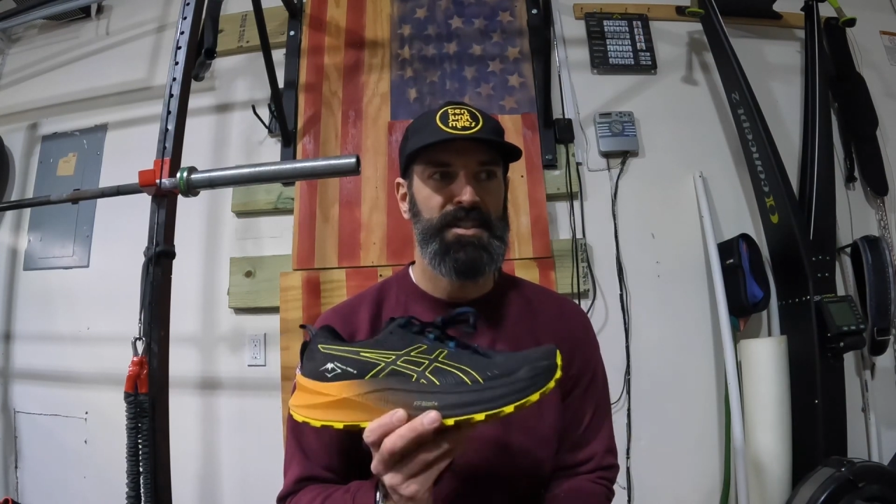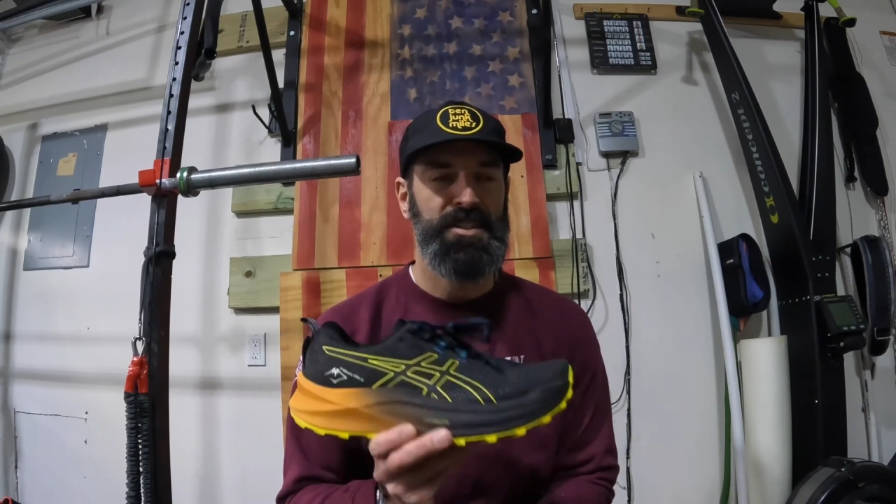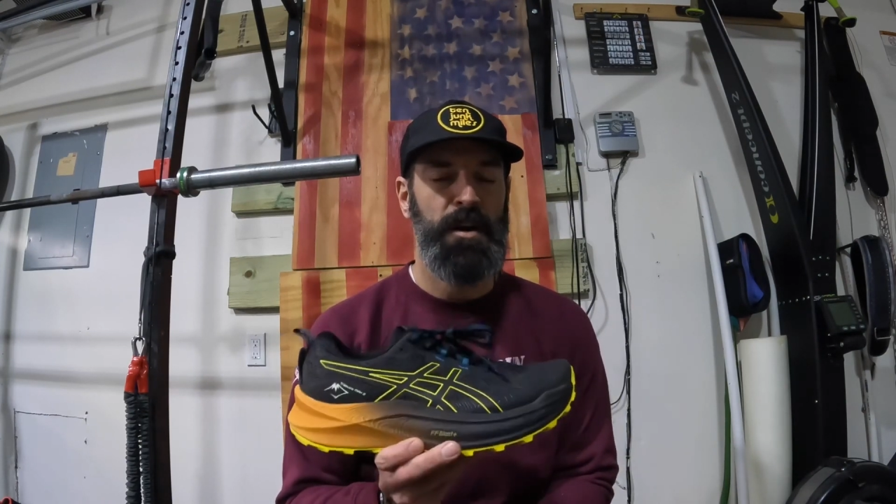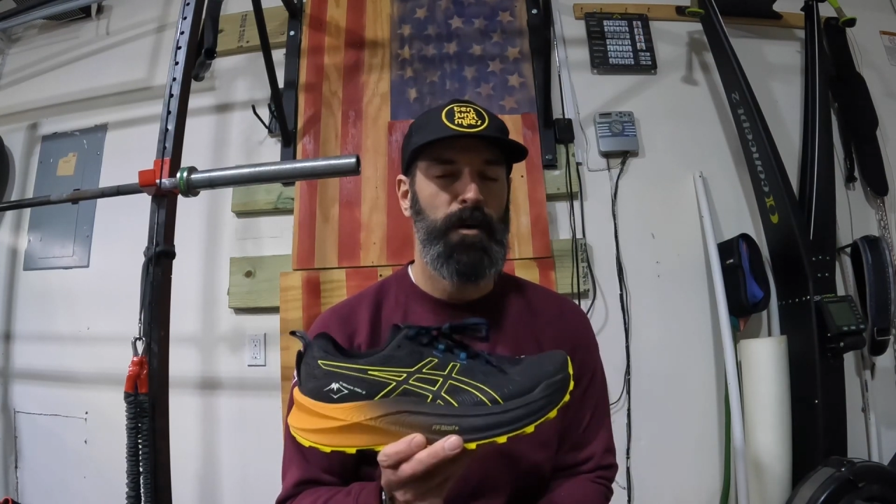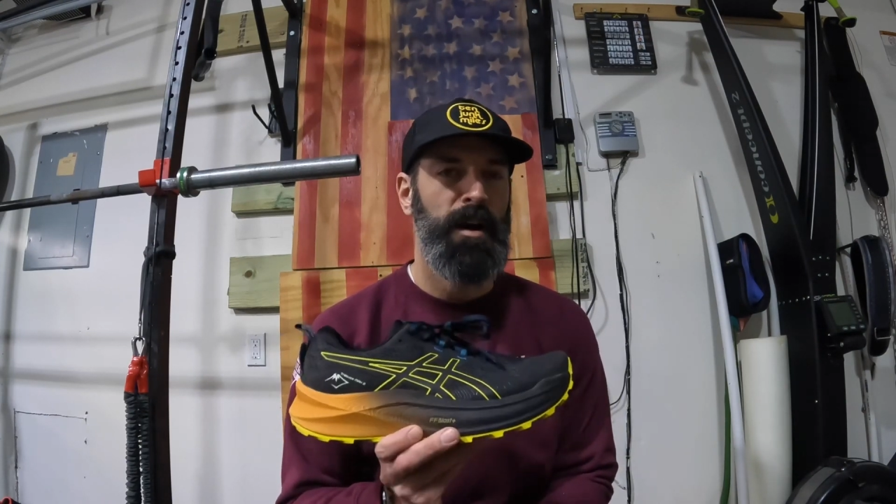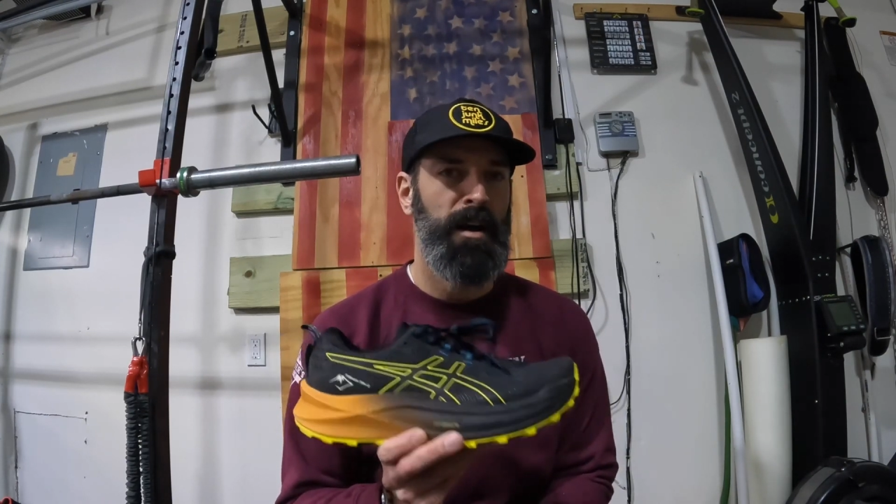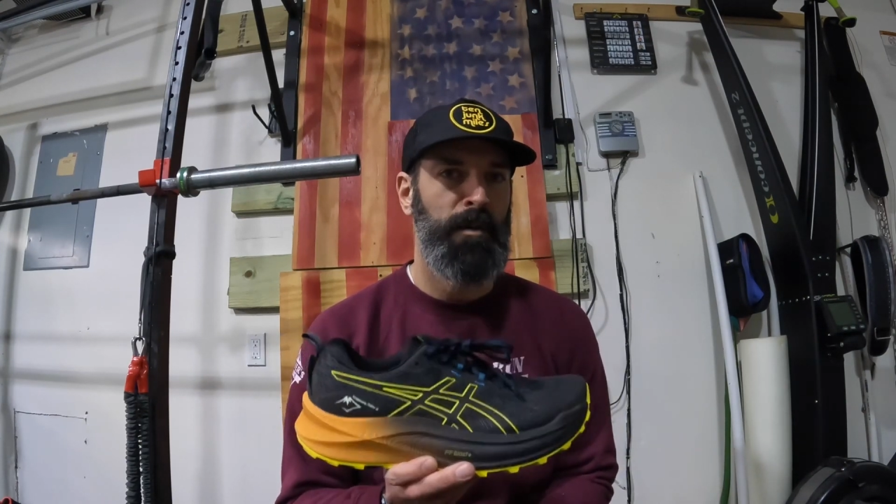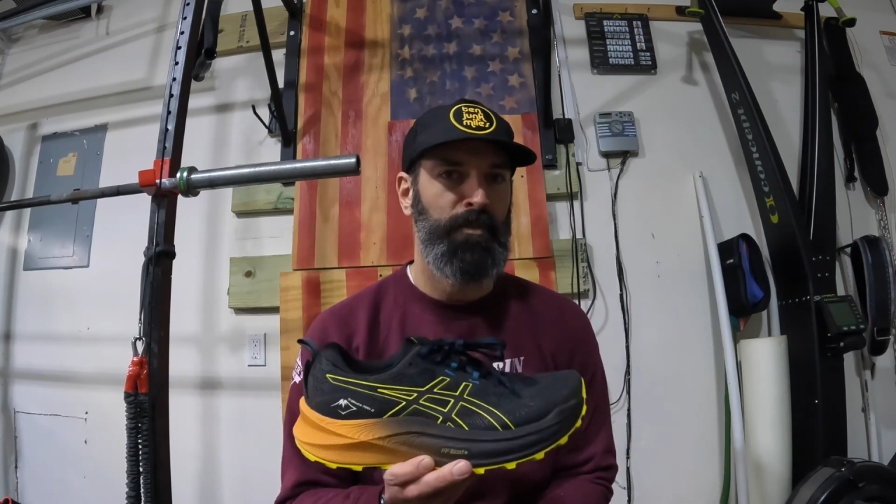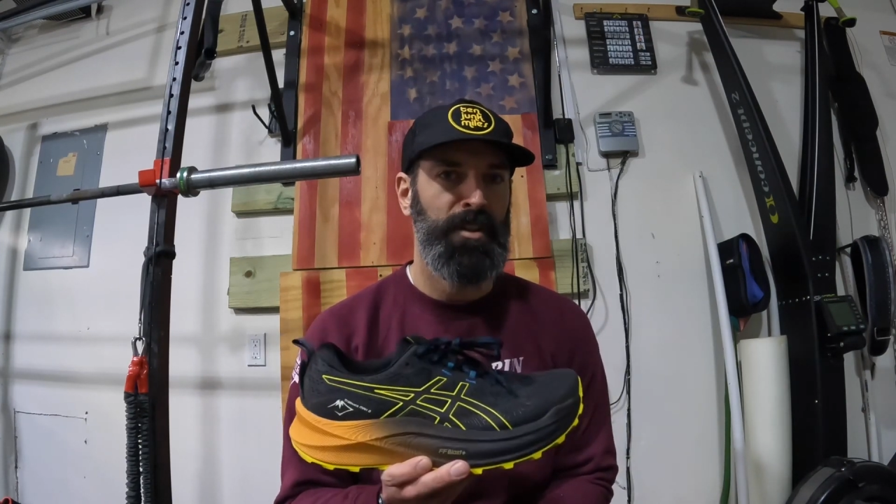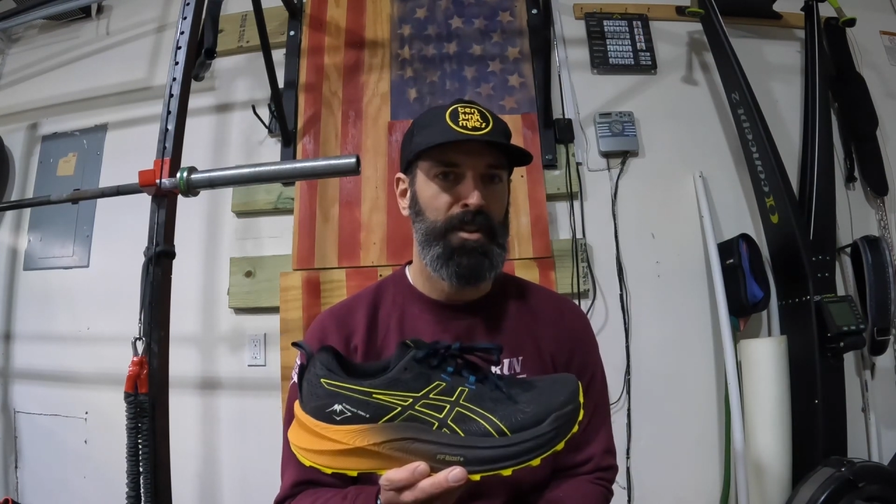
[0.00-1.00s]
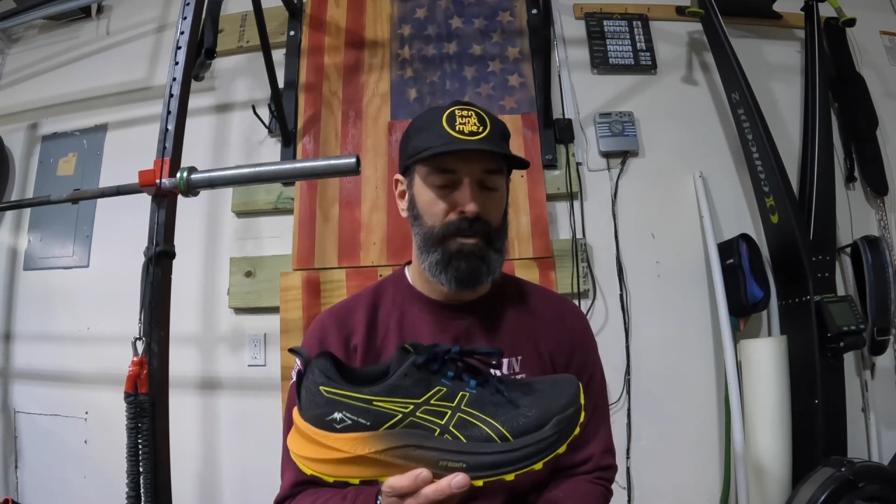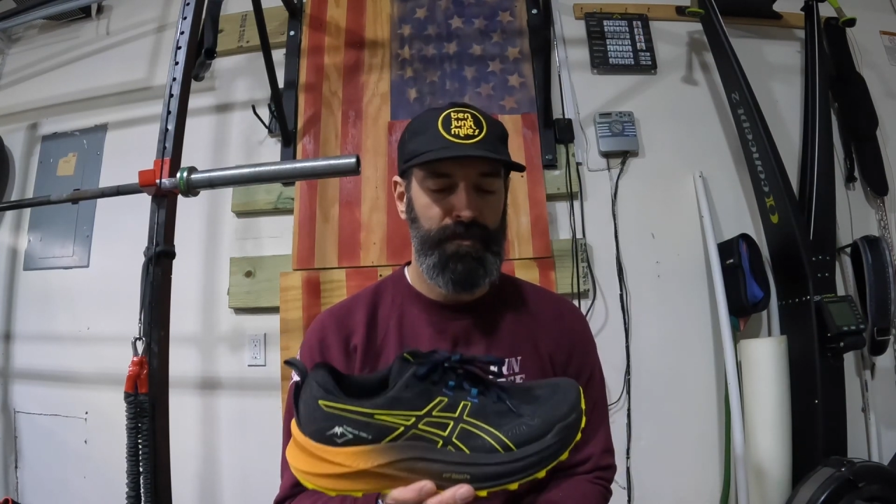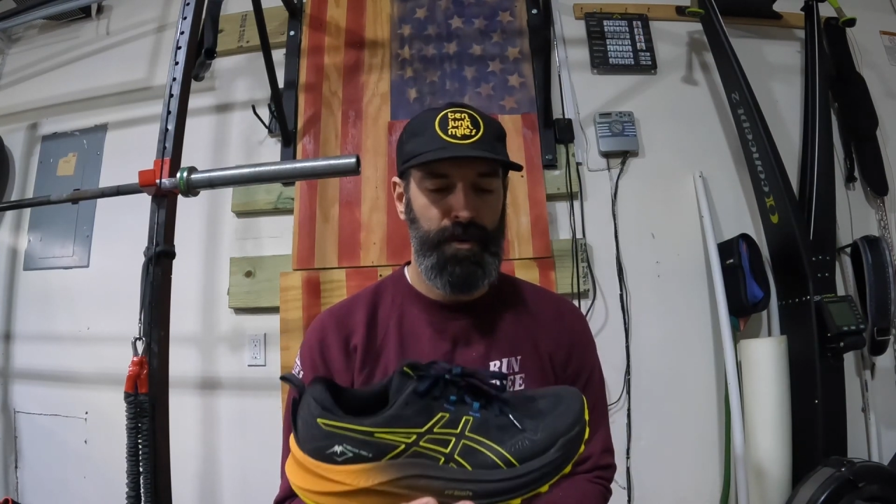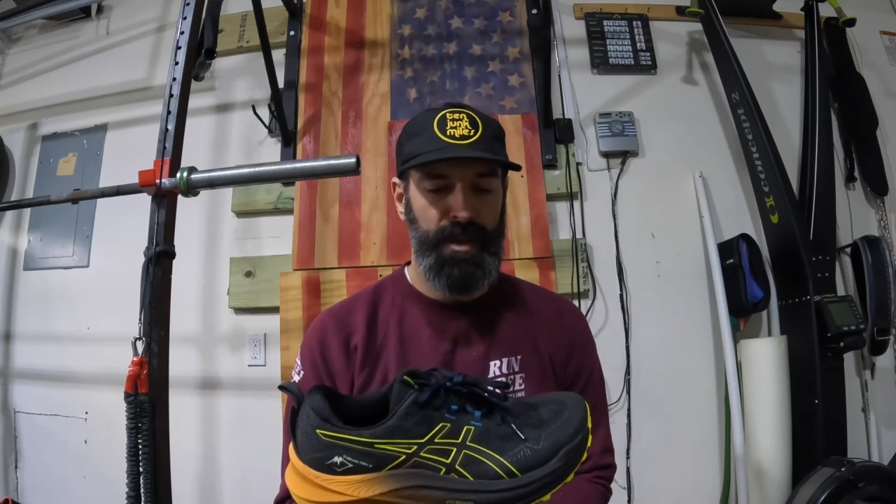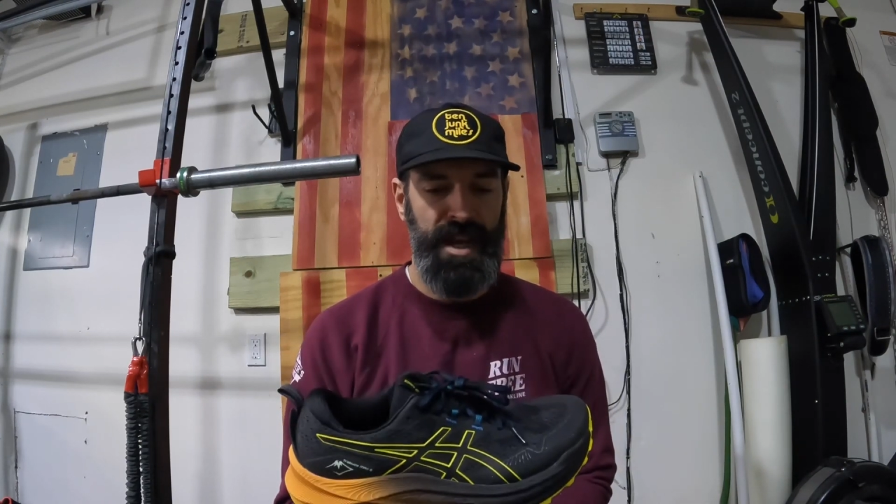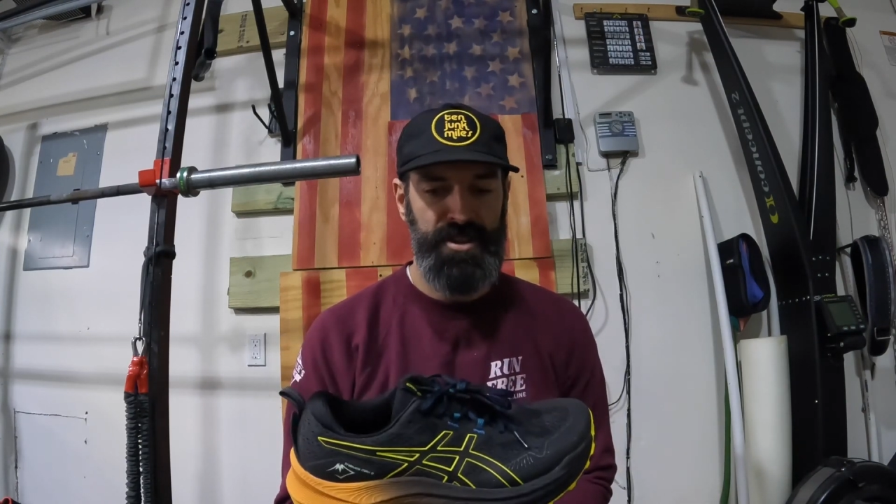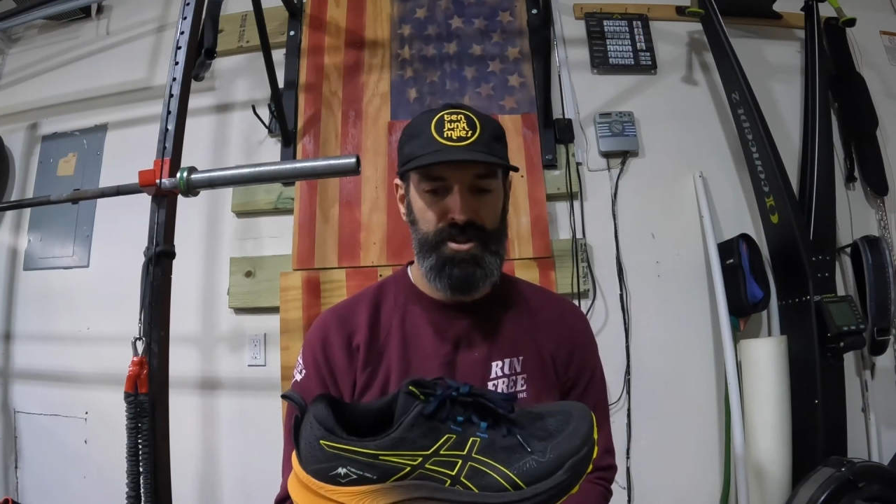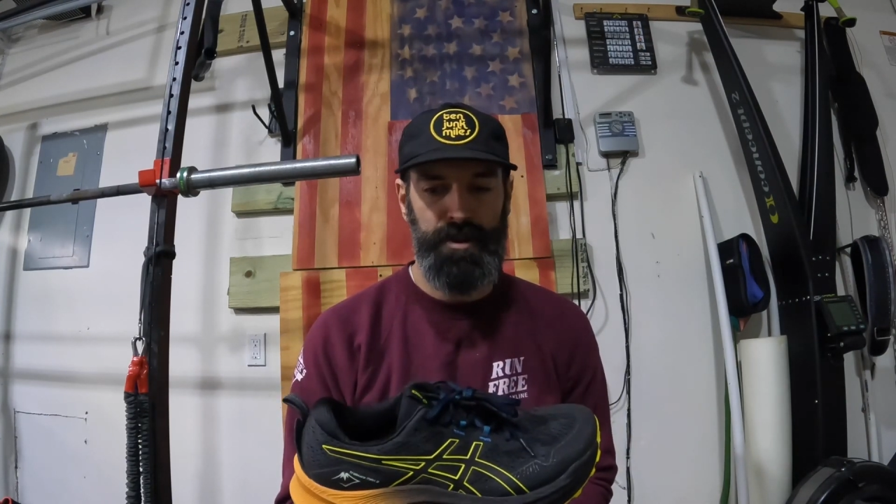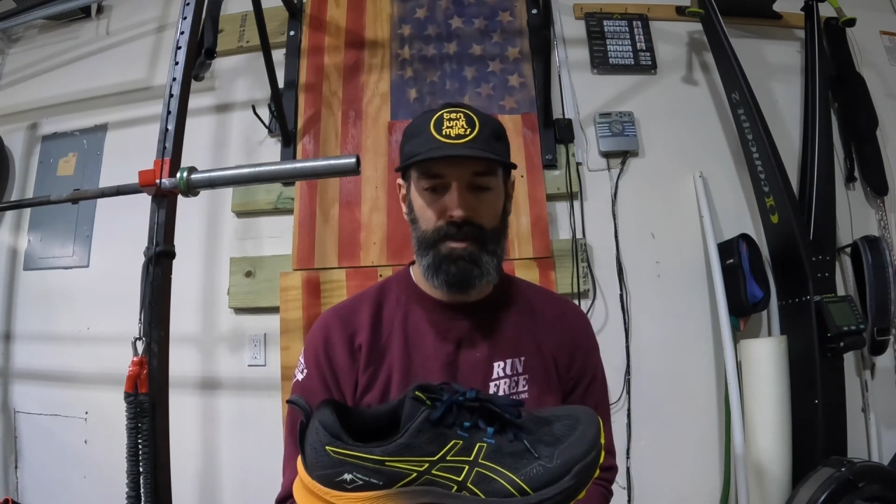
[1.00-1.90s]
so I'm really looking forward to that shoe.